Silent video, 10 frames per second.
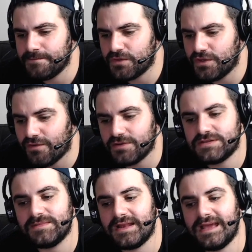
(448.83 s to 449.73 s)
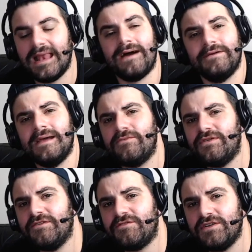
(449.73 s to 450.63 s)
you're ultimately allowing
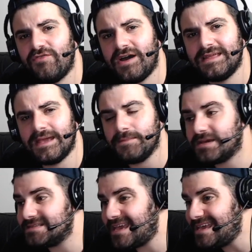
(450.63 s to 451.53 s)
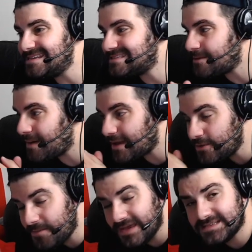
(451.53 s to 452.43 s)
Emery a free ride again because he is the man who
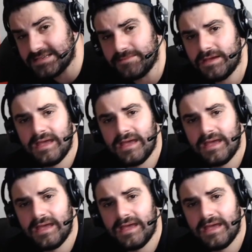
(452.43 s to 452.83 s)
picks him.